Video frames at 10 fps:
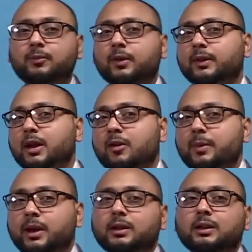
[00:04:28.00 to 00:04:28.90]
for the
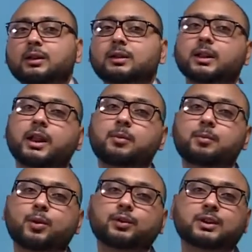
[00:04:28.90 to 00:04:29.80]
government? It
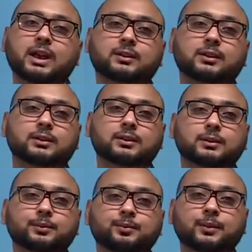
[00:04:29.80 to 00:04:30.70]
imposes taxes.
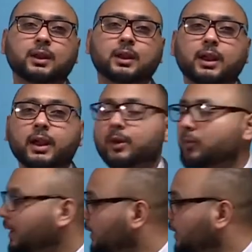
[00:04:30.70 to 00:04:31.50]
And what